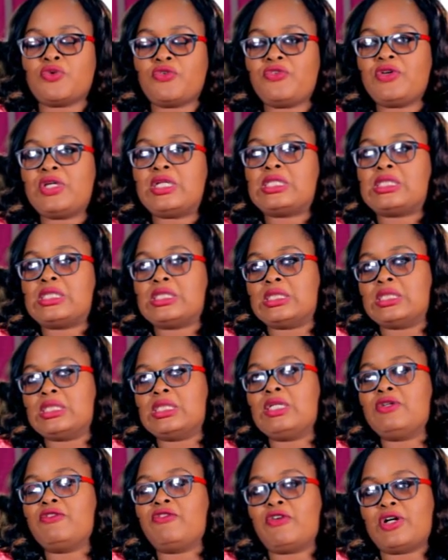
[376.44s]
we face in,
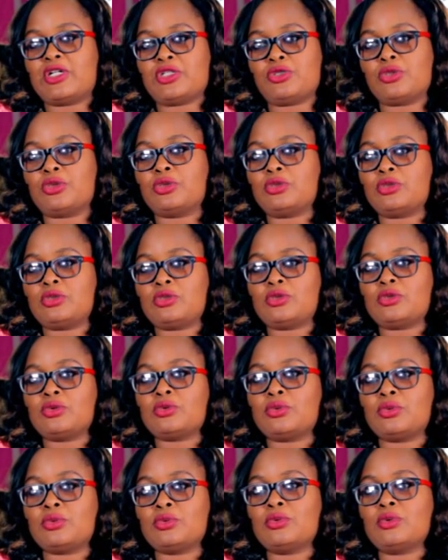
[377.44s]
in fashion.
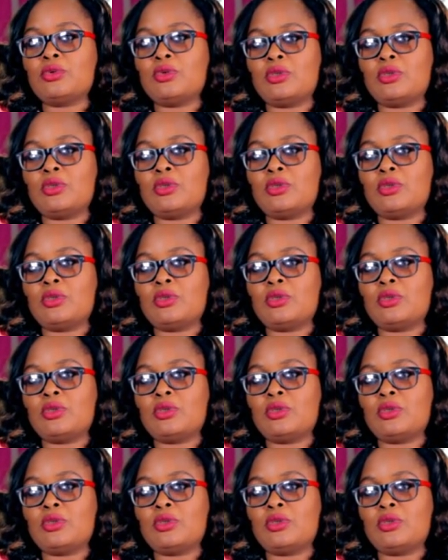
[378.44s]
So,